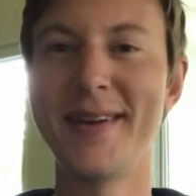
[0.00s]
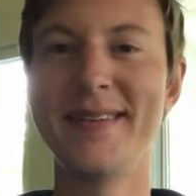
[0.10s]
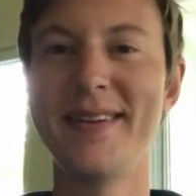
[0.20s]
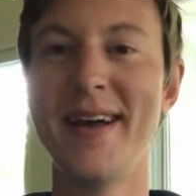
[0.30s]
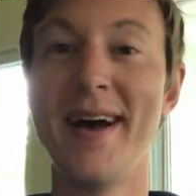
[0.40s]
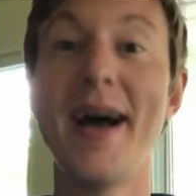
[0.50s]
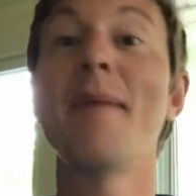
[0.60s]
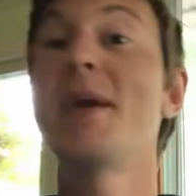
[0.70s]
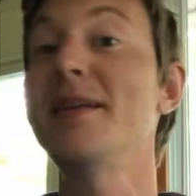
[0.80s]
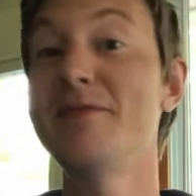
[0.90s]
And I
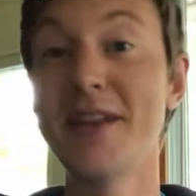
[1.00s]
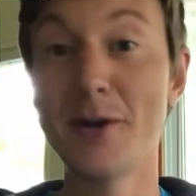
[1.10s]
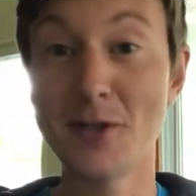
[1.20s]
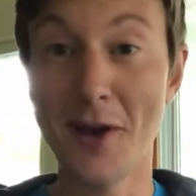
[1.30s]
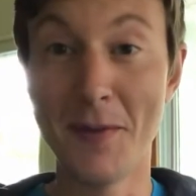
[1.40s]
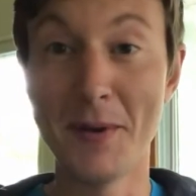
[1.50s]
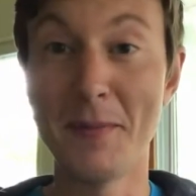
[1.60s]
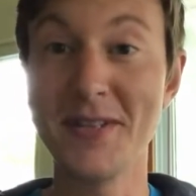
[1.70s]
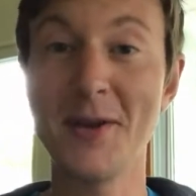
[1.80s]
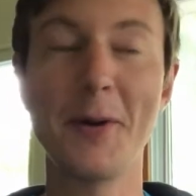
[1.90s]
made a video talking about
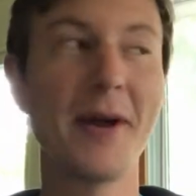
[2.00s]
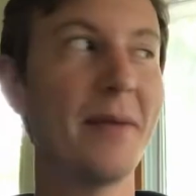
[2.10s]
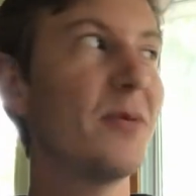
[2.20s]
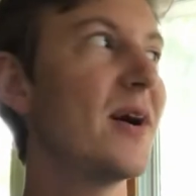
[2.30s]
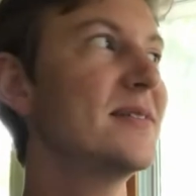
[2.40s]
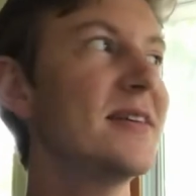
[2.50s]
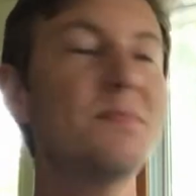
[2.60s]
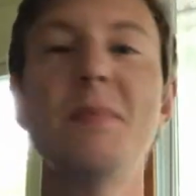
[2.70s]
my songwriting process,